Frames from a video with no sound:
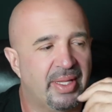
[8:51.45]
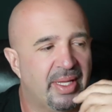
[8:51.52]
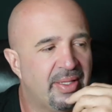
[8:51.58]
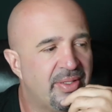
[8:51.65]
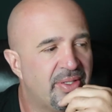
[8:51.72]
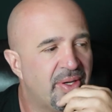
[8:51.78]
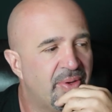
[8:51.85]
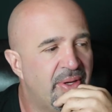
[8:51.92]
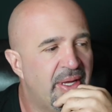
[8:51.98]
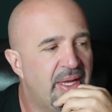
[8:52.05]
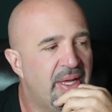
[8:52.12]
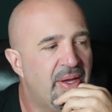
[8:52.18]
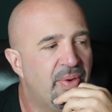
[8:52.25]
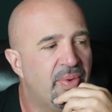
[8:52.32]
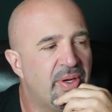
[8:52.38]
And so
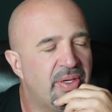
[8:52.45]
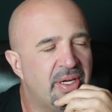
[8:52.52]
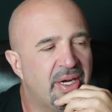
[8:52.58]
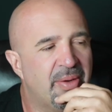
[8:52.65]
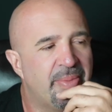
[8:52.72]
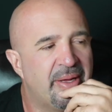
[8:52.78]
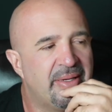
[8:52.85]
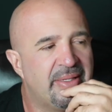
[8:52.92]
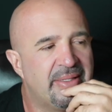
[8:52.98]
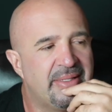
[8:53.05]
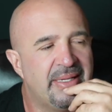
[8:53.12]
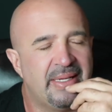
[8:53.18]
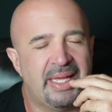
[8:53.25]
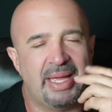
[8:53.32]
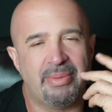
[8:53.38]
when you're talking about
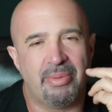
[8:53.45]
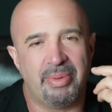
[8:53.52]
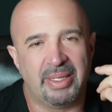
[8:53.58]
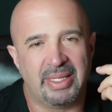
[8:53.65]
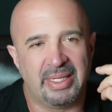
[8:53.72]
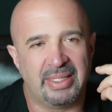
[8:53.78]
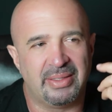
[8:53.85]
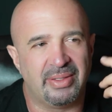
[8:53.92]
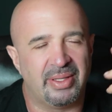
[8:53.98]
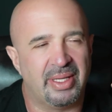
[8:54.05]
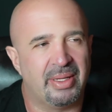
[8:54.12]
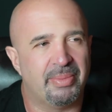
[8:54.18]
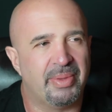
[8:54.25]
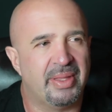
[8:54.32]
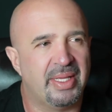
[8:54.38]
distinct capabilities, you're
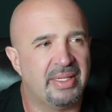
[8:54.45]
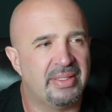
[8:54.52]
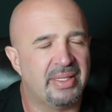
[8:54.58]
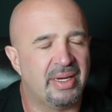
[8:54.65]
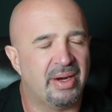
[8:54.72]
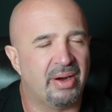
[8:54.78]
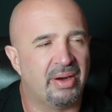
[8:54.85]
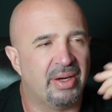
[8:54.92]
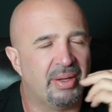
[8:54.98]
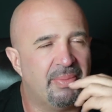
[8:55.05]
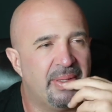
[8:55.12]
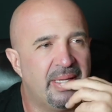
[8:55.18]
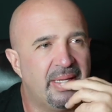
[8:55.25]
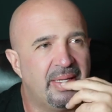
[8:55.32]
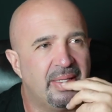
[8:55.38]
thinking things that are going to
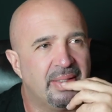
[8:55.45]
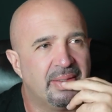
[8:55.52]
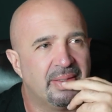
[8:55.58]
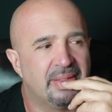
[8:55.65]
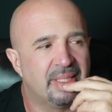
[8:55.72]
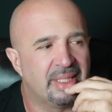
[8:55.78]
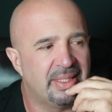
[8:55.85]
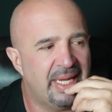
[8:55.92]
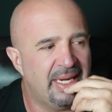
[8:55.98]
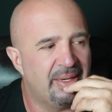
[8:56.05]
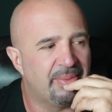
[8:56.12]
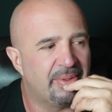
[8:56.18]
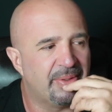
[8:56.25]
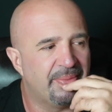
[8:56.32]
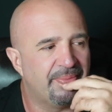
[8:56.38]
be
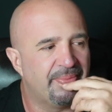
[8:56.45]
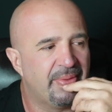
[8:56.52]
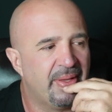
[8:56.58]
sustainable.